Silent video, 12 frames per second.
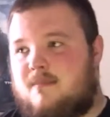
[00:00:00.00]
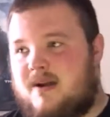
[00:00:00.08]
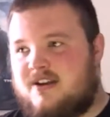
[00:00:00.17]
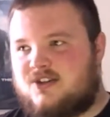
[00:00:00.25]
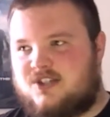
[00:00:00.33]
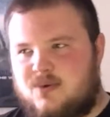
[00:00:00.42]

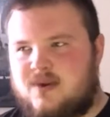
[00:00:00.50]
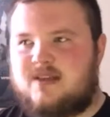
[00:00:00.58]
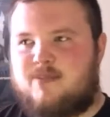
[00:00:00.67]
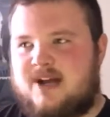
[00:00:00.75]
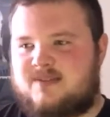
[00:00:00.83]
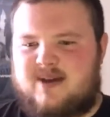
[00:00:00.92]
but you're doing
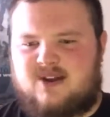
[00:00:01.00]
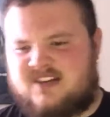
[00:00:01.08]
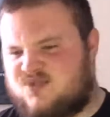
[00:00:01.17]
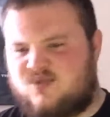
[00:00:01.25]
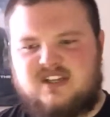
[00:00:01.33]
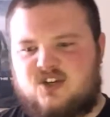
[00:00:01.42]
the boss battle, and
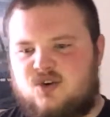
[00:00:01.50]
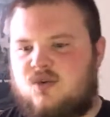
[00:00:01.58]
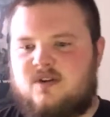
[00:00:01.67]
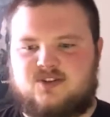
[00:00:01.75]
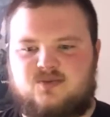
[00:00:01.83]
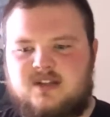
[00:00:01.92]
it's really
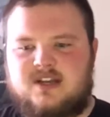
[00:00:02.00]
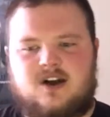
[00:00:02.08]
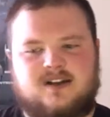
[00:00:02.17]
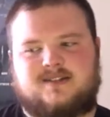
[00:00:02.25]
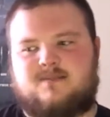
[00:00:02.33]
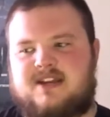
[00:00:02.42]
cool, and it's really
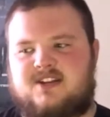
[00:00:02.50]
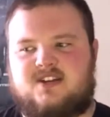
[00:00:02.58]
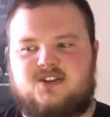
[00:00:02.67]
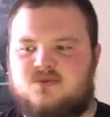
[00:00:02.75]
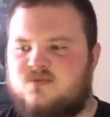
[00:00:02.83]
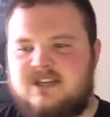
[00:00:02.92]
awesome, and
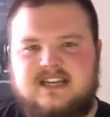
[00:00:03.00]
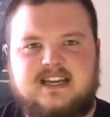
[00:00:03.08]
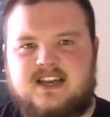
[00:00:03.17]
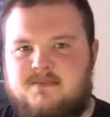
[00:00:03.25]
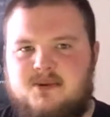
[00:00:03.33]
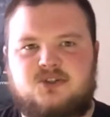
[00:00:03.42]
you're
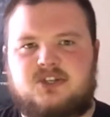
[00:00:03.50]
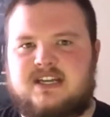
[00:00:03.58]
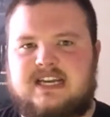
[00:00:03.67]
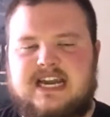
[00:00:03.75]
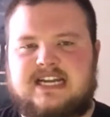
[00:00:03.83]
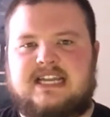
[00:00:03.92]
really emotionally
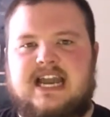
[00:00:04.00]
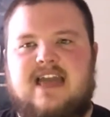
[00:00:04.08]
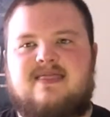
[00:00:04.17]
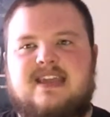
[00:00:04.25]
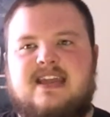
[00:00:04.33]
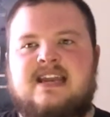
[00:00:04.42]
connected,
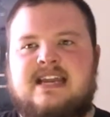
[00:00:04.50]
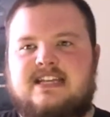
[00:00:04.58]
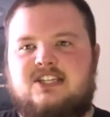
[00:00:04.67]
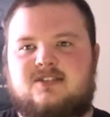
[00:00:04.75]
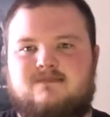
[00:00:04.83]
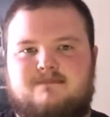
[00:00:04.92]
and then
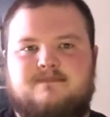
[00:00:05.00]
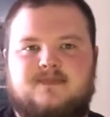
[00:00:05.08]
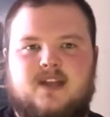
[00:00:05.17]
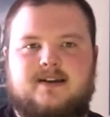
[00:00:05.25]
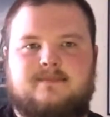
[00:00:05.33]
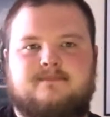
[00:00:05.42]
it just,
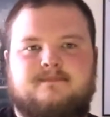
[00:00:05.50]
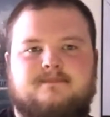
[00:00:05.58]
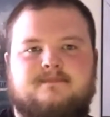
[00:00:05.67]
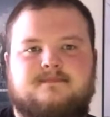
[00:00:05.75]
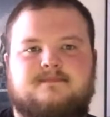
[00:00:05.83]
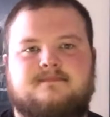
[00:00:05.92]
done.
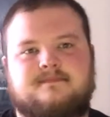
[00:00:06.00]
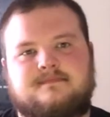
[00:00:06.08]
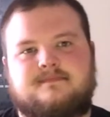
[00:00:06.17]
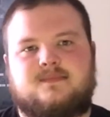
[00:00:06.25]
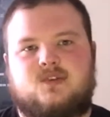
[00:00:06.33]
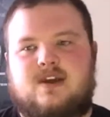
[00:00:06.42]

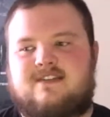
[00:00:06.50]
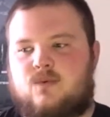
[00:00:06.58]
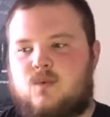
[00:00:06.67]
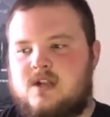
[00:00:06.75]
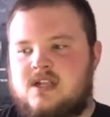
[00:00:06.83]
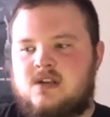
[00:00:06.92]
You have
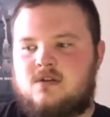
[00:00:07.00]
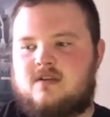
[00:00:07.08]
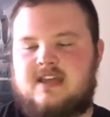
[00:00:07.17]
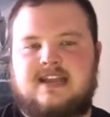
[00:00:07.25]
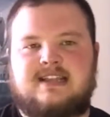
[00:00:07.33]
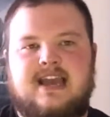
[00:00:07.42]
one little
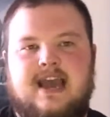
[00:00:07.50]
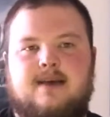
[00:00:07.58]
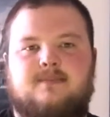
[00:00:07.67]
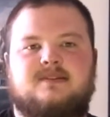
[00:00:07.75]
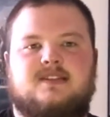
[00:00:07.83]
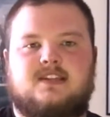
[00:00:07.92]
thing that
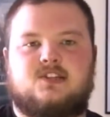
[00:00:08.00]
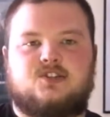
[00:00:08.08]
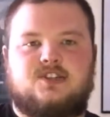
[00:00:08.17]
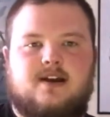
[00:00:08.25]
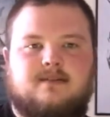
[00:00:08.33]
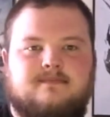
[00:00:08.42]
happens, and then you're
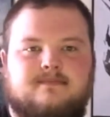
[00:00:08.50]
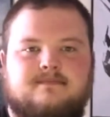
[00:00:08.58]
done.